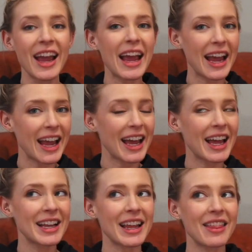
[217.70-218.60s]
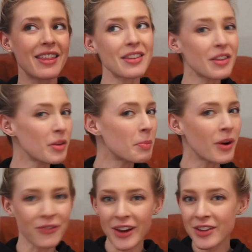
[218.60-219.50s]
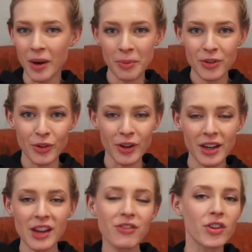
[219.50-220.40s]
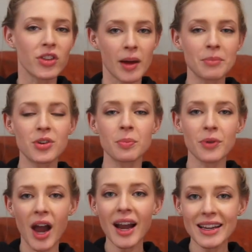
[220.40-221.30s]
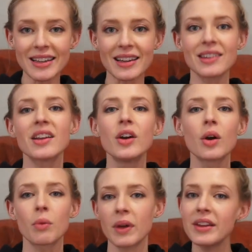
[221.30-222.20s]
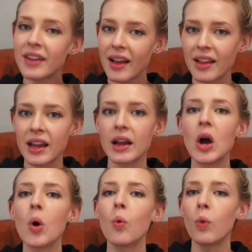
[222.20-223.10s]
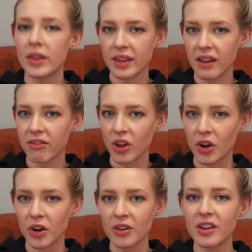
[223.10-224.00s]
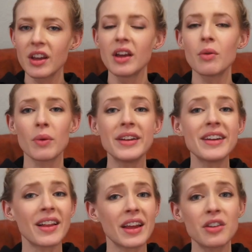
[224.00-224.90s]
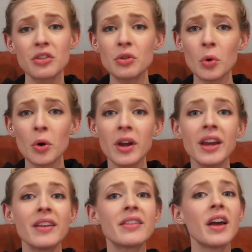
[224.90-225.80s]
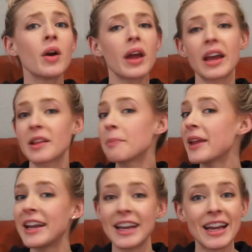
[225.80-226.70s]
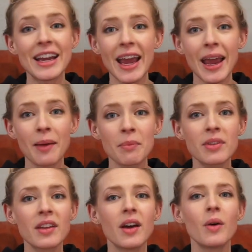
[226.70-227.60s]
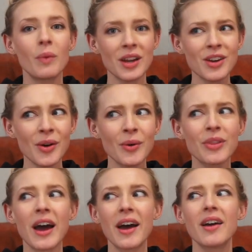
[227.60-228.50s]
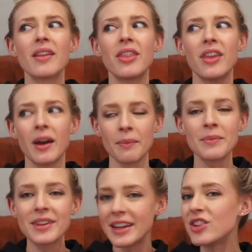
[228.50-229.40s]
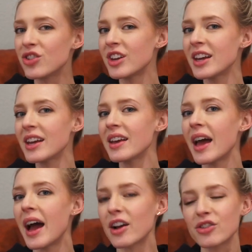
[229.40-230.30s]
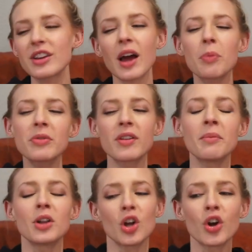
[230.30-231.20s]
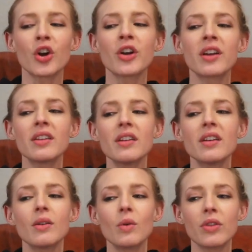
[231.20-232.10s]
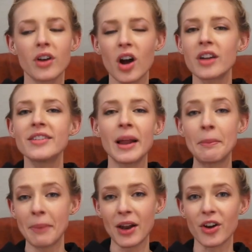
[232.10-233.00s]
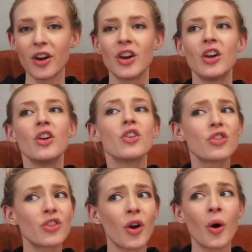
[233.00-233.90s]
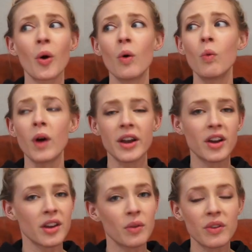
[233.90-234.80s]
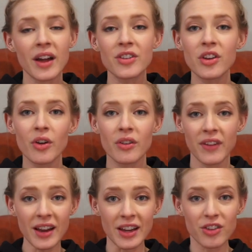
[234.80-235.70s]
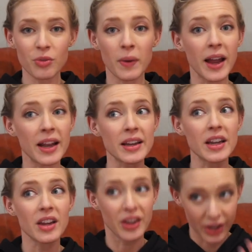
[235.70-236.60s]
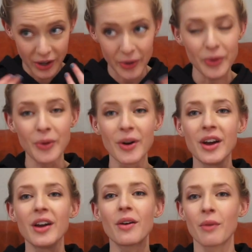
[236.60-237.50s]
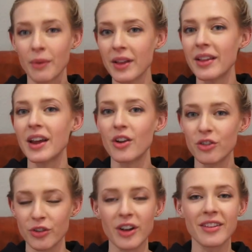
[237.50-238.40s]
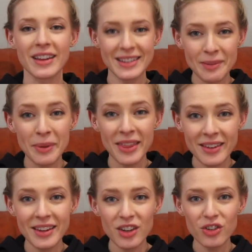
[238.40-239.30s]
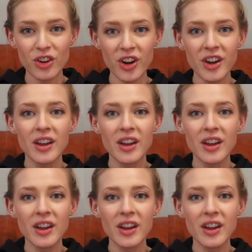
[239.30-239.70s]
And this is a perfect opportunity for them to practice retelling what they've learned, retelling stories, explaining games. We know that them teaching actually helps them learn the content better. So why not use that to your advantage when you really are struggling to be the teacher?